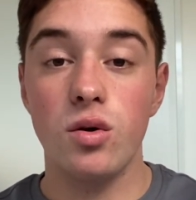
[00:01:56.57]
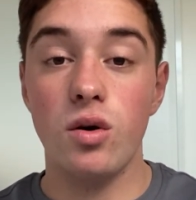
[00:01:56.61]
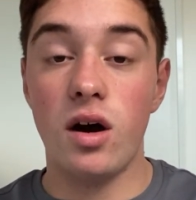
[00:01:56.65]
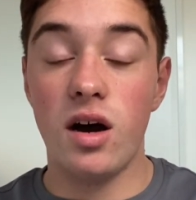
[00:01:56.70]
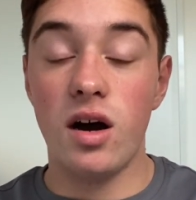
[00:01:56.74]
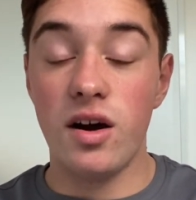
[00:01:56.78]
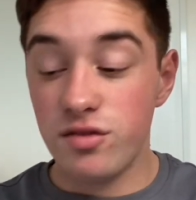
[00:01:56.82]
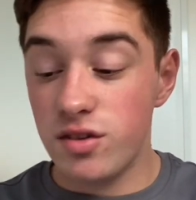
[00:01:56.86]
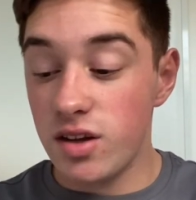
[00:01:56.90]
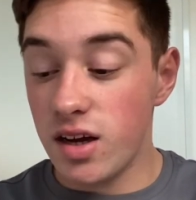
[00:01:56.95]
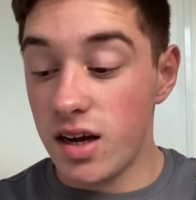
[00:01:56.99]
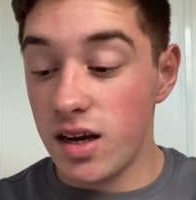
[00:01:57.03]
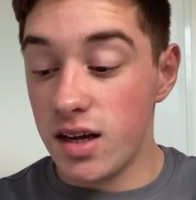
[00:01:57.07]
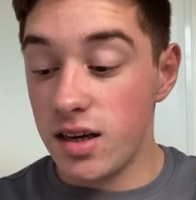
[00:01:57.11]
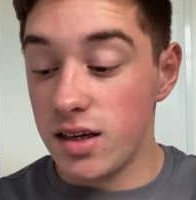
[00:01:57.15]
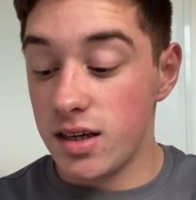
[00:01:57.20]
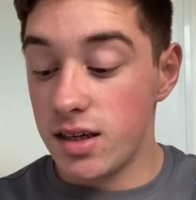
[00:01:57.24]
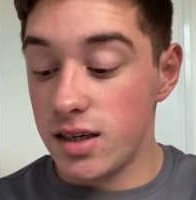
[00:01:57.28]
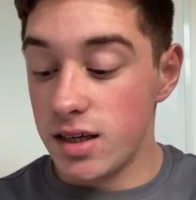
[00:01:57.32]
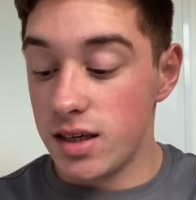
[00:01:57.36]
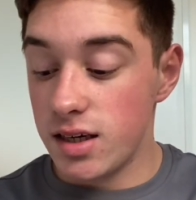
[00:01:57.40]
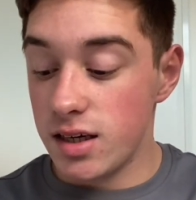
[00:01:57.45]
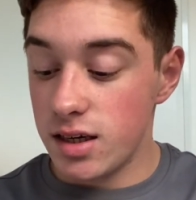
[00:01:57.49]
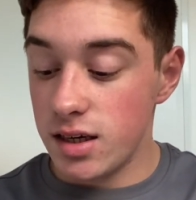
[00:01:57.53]
I've done
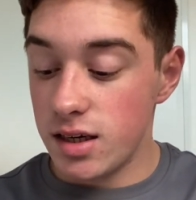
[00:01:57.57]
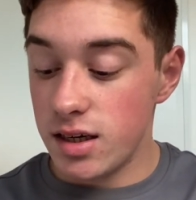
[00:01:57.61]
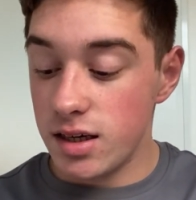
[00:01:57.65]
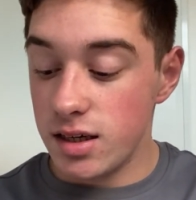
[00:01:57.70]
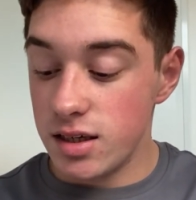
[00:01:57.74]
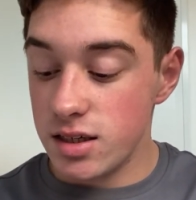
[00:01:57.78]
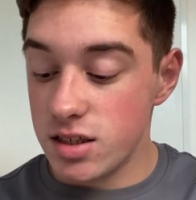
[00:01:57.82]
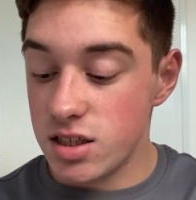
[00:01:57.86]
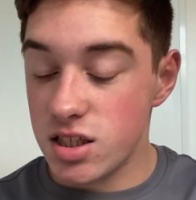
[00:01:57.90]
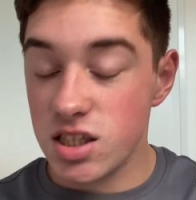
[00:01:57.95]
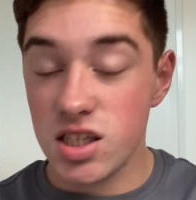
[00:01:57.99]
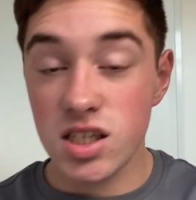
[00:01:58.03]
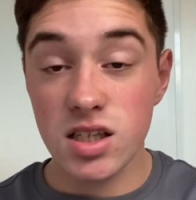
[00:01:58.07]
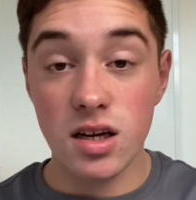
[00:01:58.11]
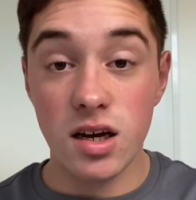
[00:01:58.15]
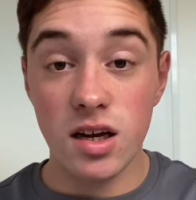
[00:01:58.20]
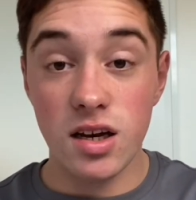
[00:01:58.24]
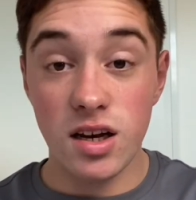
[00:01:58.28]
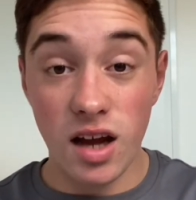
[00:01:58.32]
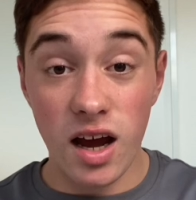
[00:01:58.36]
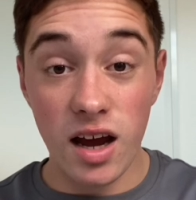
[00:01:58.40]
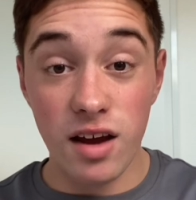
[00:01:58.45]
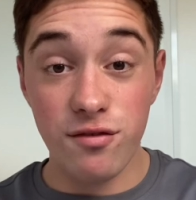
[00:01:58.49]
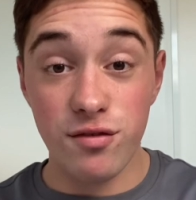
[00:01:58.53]
9
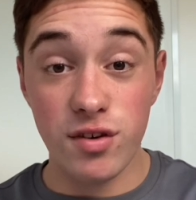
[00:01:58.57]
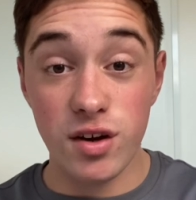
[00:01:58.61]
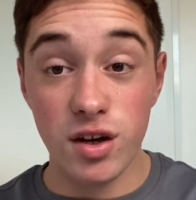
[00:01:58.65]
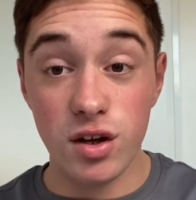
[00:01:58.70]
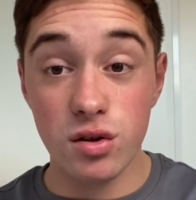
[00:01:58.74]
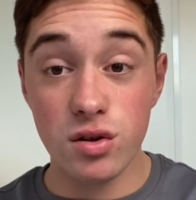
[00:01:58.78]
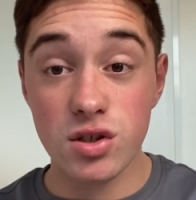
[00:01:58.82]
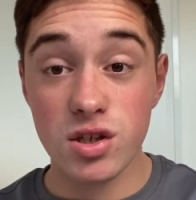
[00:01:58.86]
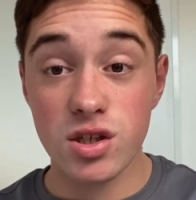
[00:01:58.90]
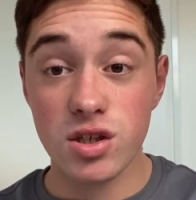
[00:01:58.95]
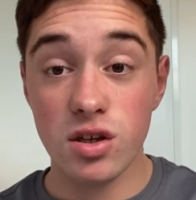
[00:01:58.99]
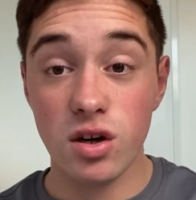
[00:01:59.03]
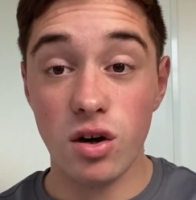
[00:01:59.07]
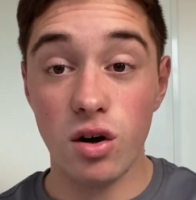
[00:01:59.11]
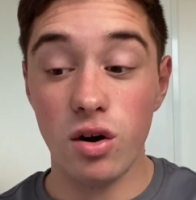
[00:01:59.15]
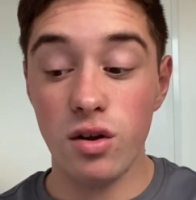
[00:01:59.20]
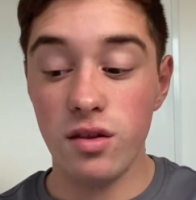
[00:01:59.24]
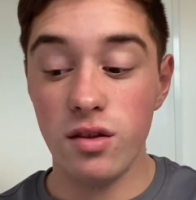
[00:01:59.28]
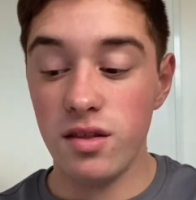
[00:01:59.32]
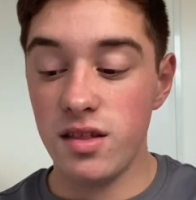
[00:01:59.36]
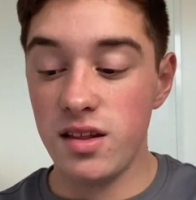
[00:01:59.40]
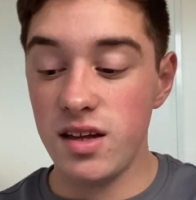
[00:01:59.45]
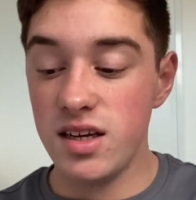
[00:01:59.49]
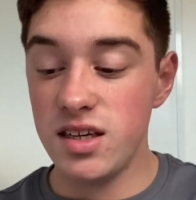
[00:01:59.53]
videos
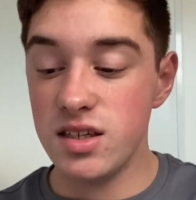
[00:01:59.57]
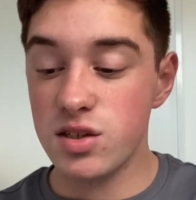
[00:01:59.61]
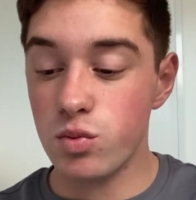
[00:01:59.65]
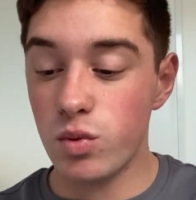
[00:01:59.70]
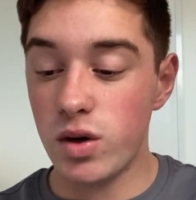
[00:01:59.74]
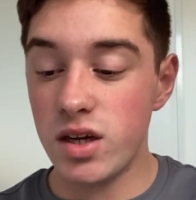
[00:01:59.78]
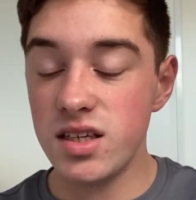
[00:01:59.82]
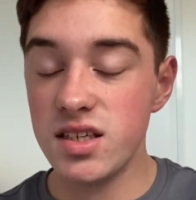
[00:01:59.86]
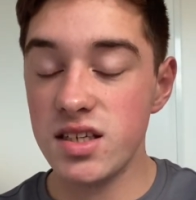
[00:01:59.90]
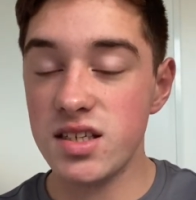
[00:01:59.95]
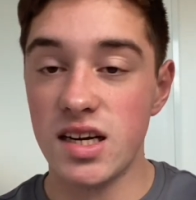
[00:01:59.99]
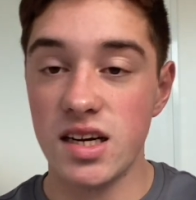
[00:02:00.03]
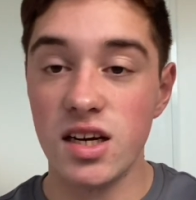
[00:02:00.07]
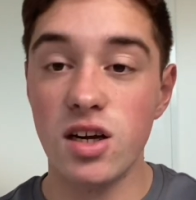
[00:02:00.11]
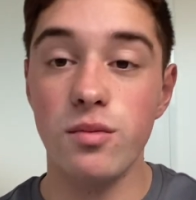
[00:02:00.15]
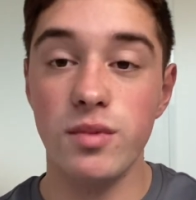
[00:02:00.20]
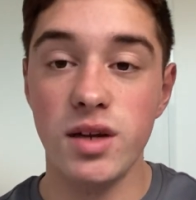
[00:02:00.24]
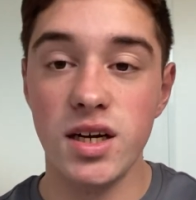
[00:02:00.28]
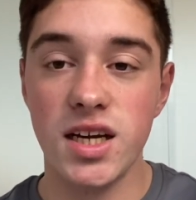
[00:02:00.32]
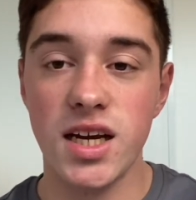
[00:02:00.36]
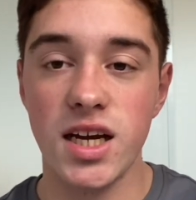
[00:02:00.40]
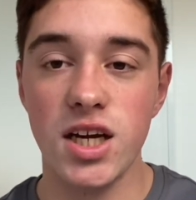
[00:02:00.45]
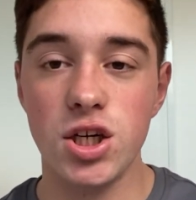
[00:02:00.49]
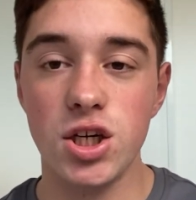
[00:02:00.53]
on these ones, and
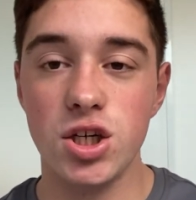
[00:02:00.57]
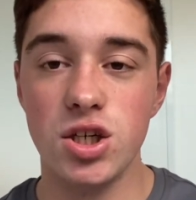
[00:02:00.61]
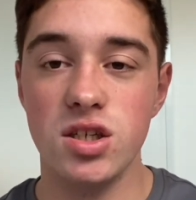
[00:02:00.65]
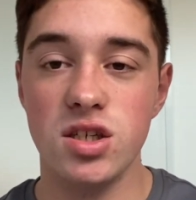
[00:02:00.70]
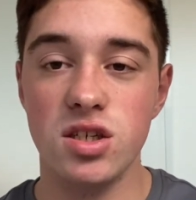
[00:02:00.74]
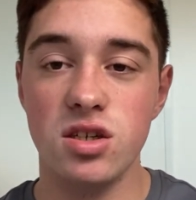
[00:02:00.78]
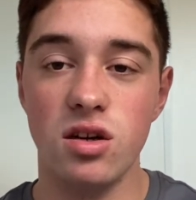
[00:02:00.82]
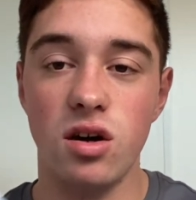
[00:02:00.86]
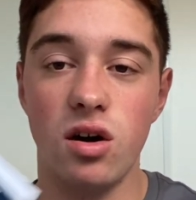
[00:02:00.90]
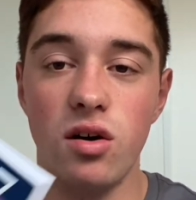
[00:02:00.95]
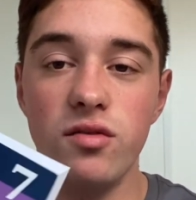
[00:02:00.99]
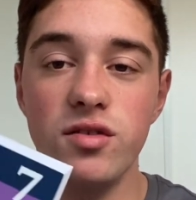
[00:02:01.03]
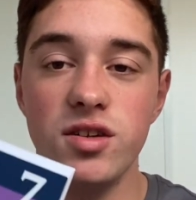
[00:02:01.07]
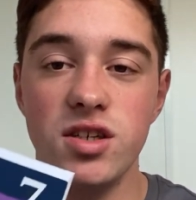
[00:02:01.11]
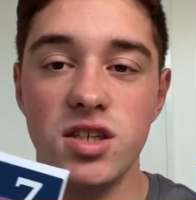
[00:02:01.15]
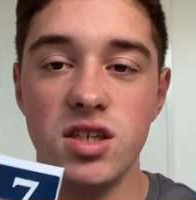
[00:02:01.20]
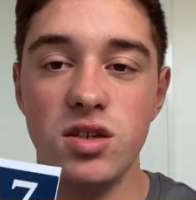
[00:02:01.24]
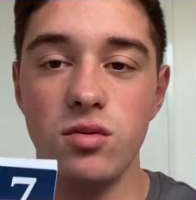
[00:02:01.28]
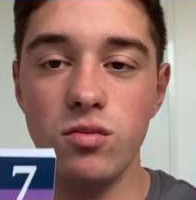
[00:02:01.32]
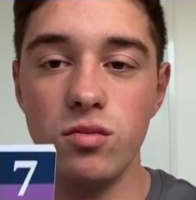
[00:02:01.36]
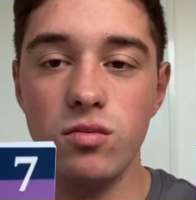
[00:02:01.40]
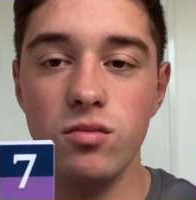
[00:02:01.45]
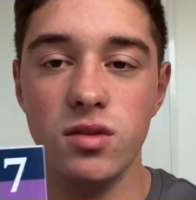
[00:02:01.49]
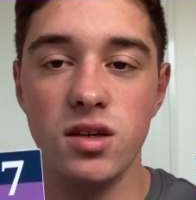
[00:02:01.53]
communications
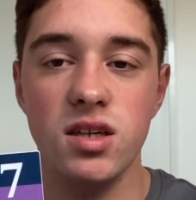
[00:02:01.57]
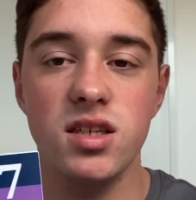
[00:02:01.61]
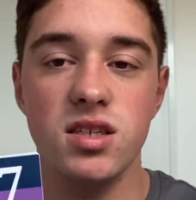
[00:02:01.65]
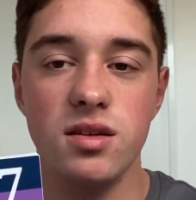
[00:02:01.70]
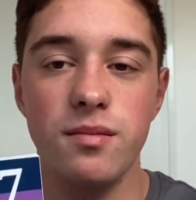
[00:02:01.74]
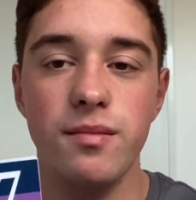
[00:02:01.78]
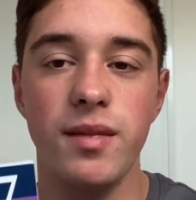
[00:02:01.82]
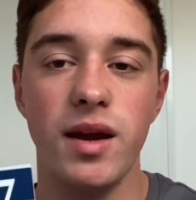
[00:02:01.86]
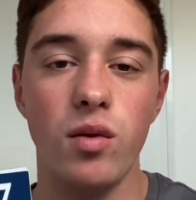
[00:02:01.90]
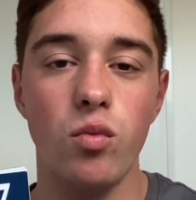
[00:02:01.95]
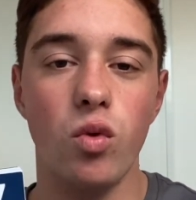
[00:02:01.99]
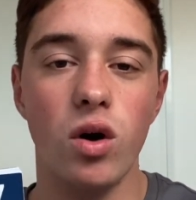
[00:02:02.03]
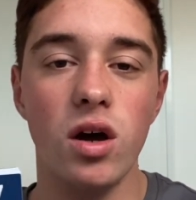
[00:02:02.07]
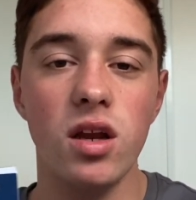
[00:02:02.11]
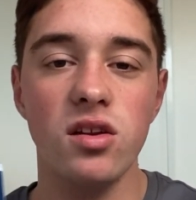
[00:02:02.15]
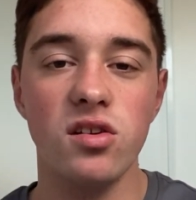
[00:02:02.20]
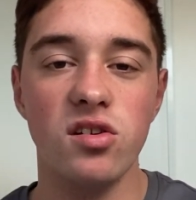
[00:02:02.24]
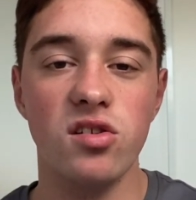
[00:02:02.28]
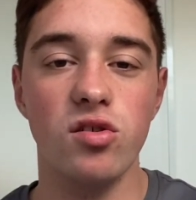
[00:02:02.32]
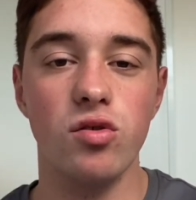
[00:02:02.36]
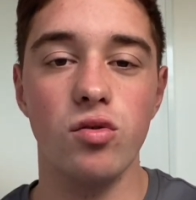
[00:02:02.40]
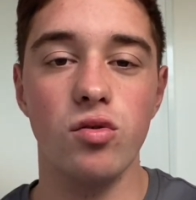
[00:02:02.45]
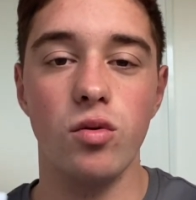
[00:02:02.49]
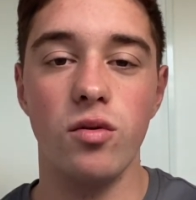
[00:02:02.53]
obviously is the main one
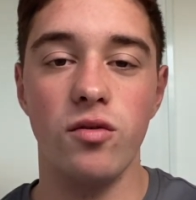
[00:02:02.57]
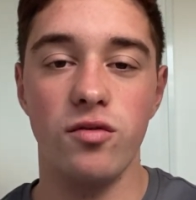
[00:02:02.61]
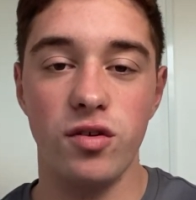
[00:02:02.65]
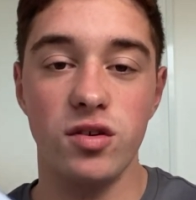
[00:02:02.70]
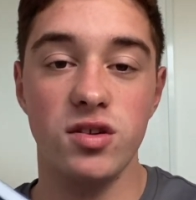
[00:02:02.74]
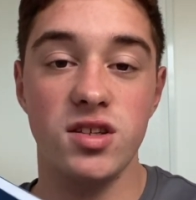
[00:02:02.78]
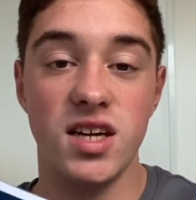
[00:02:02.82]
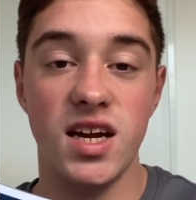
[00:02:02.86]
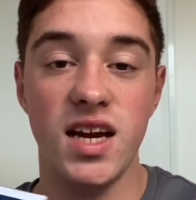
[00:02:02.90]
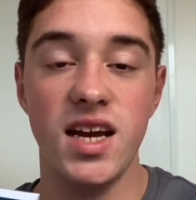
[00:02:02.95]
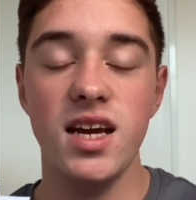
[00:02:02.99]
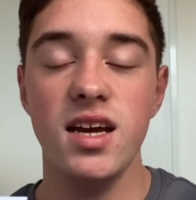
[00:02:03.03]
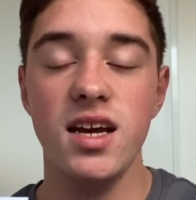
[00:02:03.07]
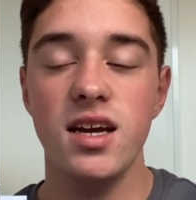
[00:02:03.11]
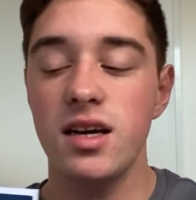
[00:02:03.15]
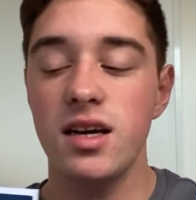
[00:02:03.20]
so for today,